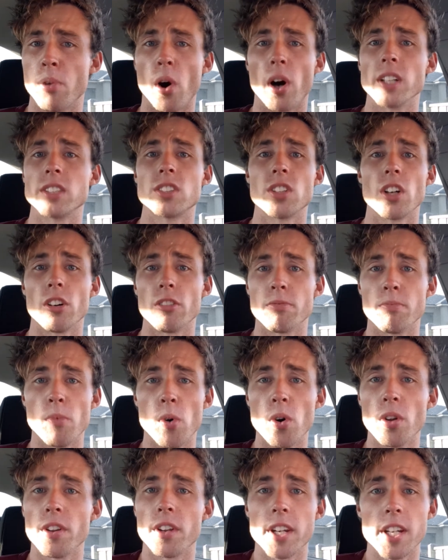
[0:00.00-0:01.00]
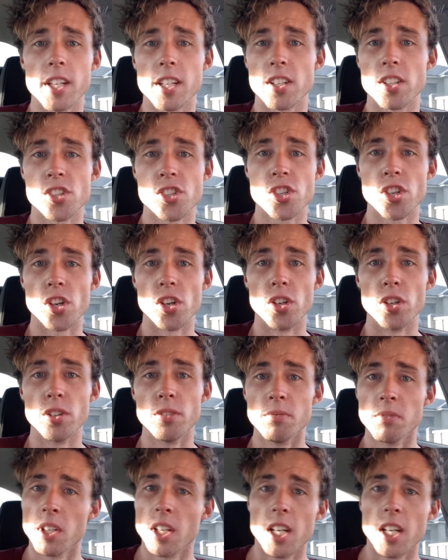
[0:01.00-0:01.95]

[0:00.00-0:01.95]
bites off more than he can chew.